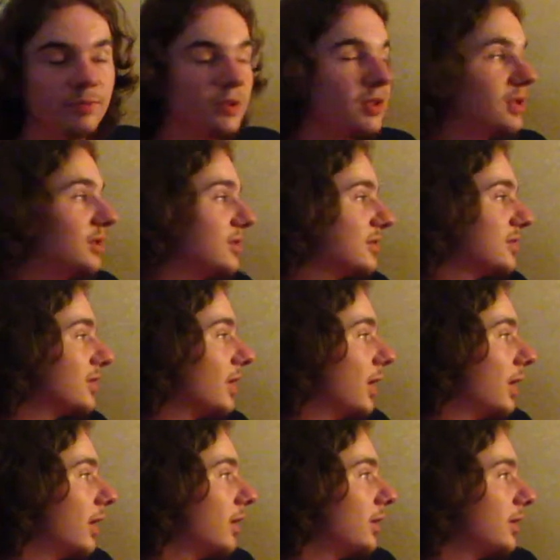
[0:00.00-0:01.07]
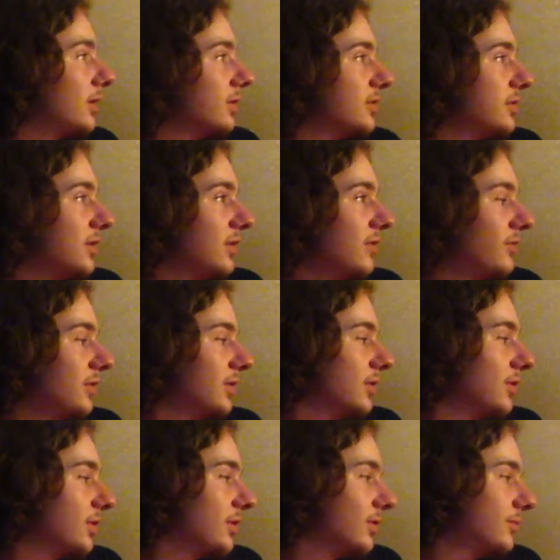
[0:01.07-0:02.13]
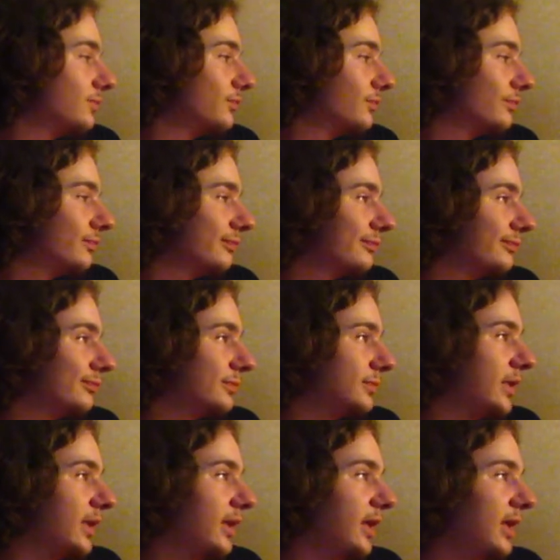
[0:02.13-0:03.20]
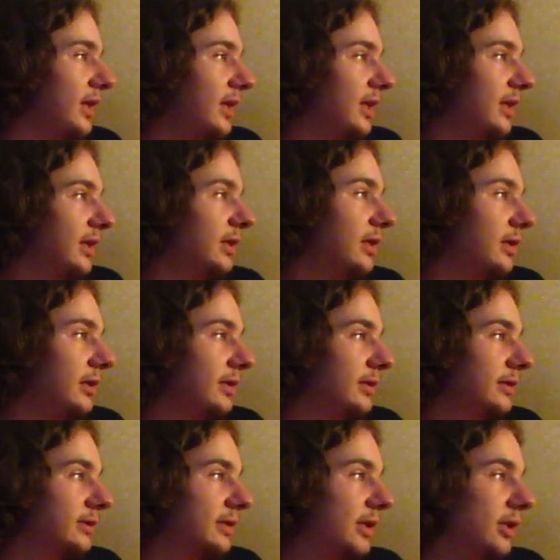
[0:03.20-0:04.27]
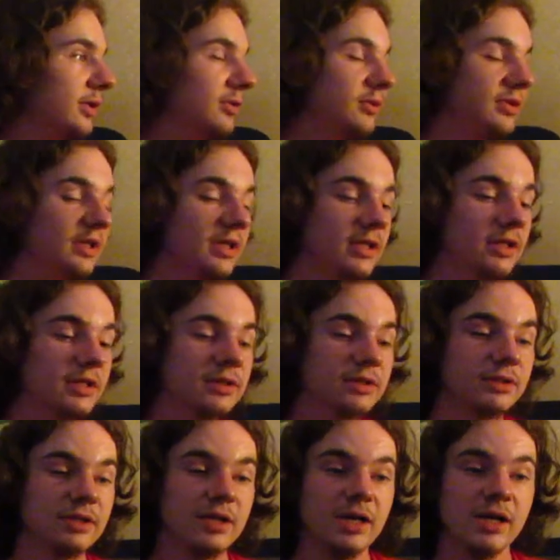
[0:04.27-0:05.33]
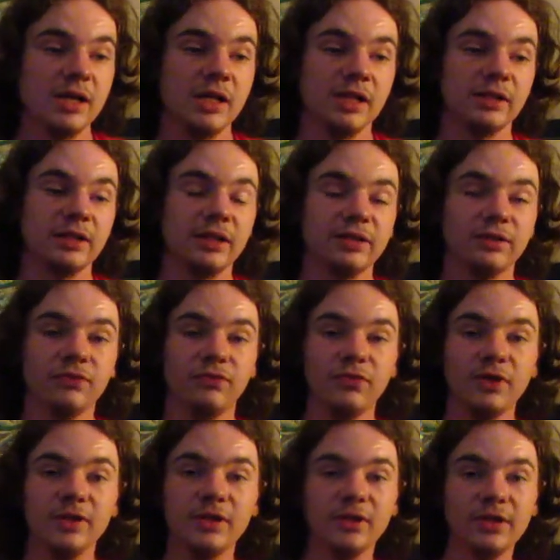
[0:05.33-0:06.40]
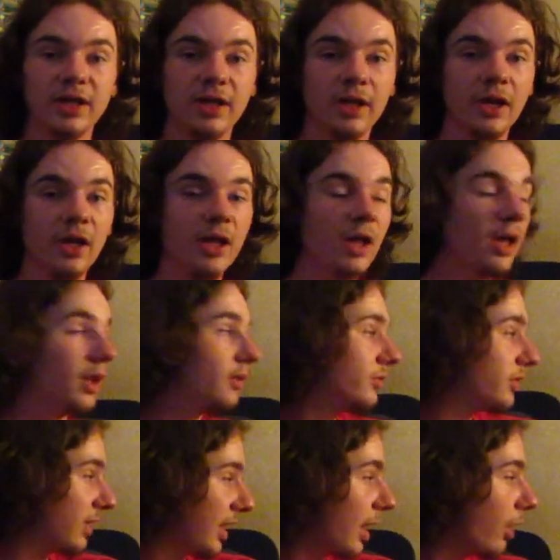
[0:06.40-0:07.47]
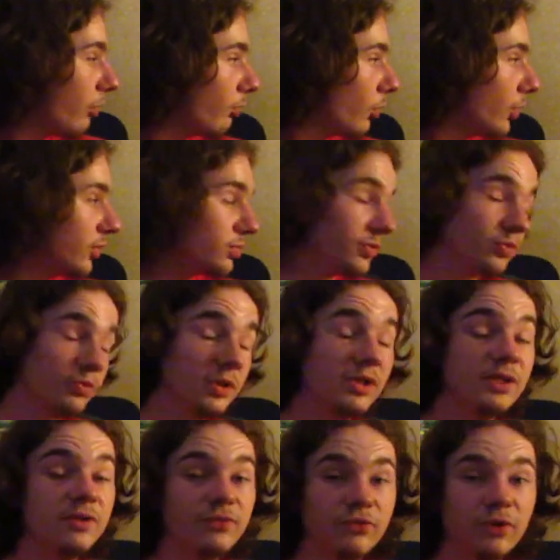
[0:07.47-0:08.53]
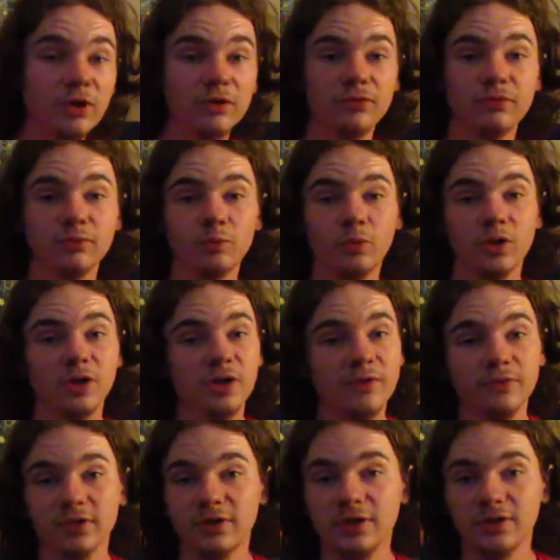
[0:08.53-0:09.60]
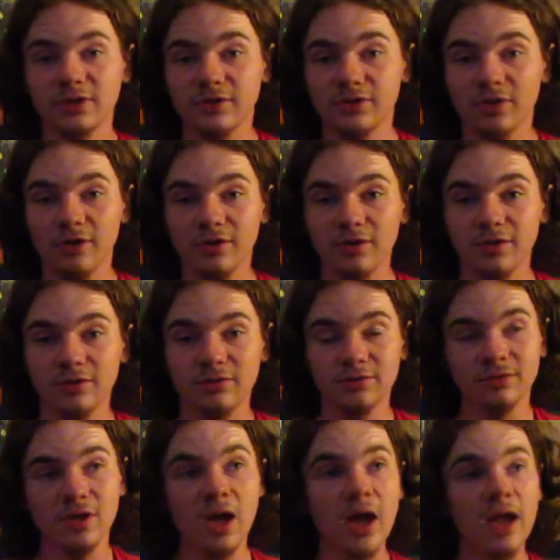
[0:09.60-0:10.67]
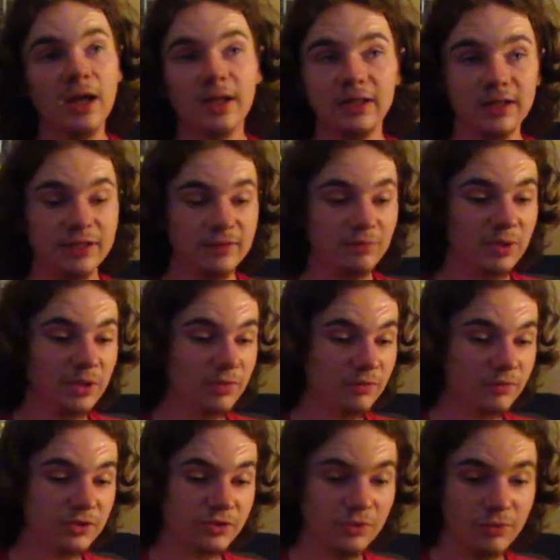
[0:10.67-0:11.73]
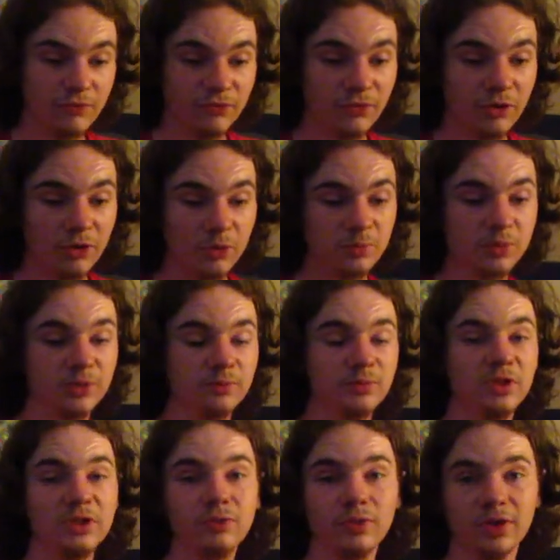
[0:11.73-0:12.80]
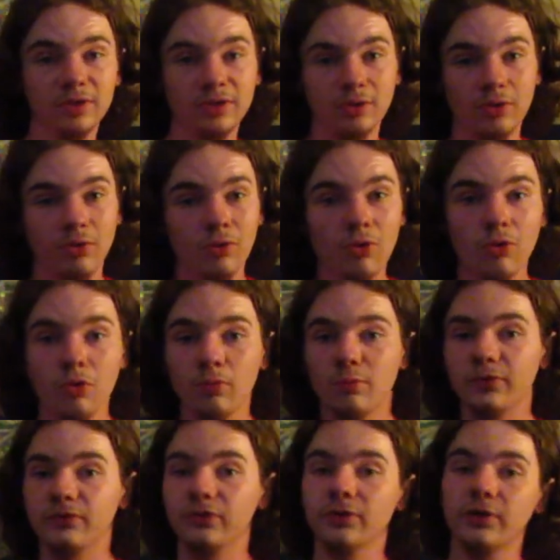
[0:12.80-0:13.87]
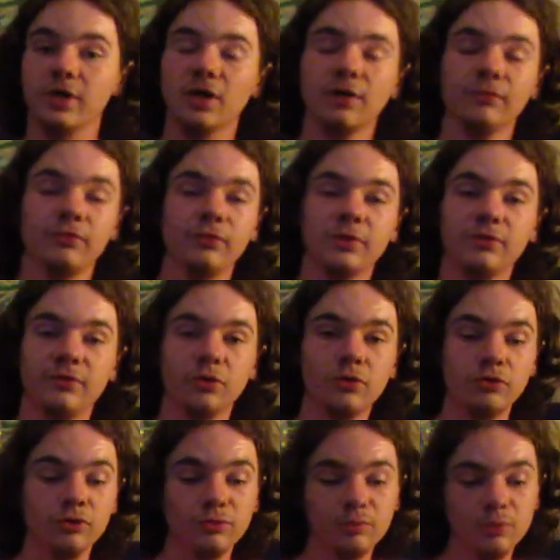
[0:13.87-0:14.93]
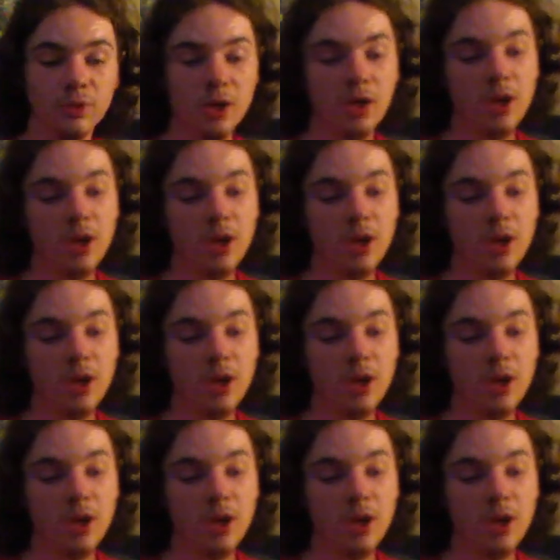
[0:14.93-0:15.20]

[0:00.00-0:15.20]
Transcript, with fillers: because to give it a like a how do you say it like the feeling that the cowboy was really far from wherever he started, and he had been so far, but he wanted to go home and feel the comfort of home.